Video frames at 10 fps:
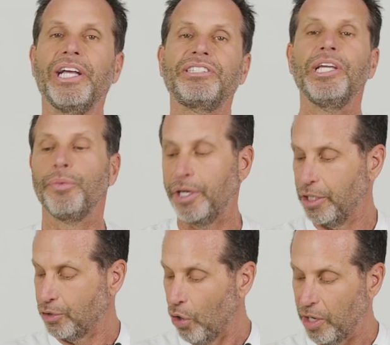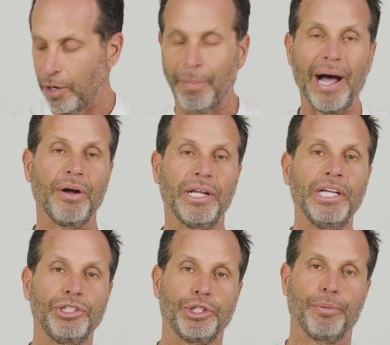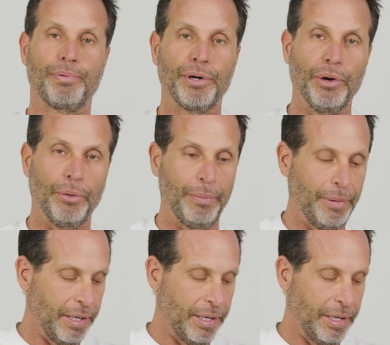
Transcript: next thing we're gonna talk about is your probe.